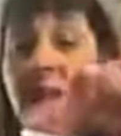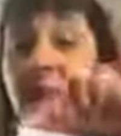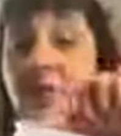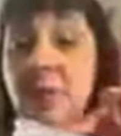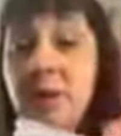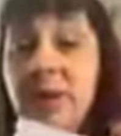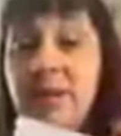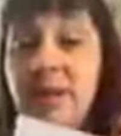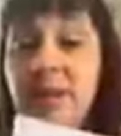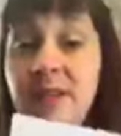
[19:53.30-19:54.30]

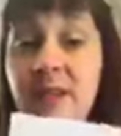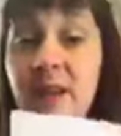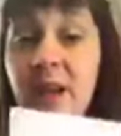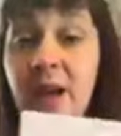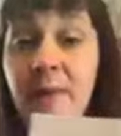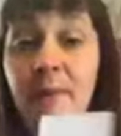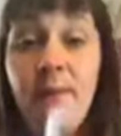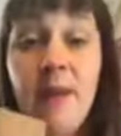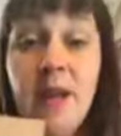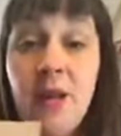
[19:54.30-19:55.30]
repeated
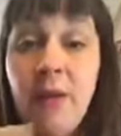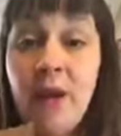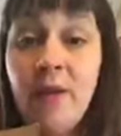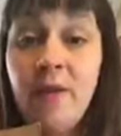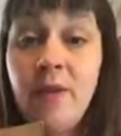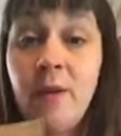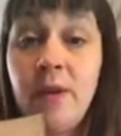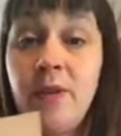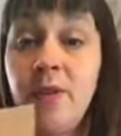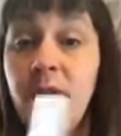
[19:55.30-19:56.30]
anyway, so it's
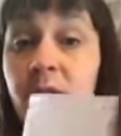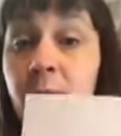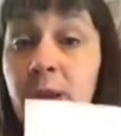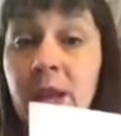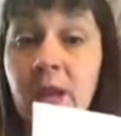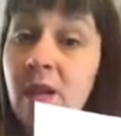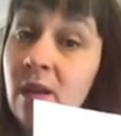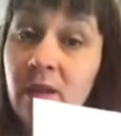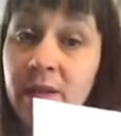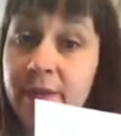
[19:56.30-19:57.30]
just going to be
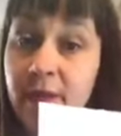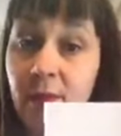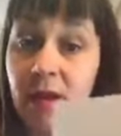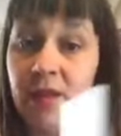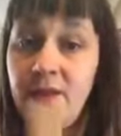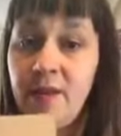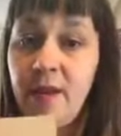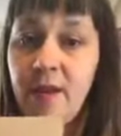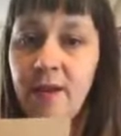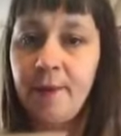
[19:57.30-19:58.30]
the same either
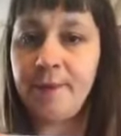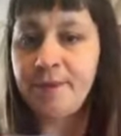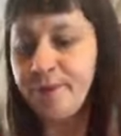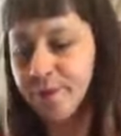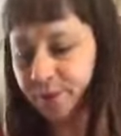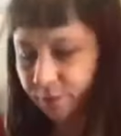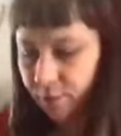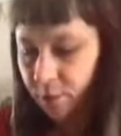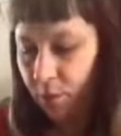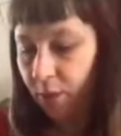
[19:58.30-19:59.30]
side.
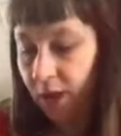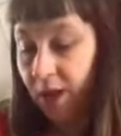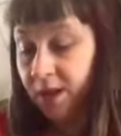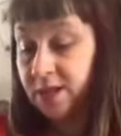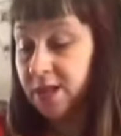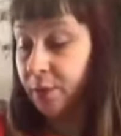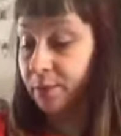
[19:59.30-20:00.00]
So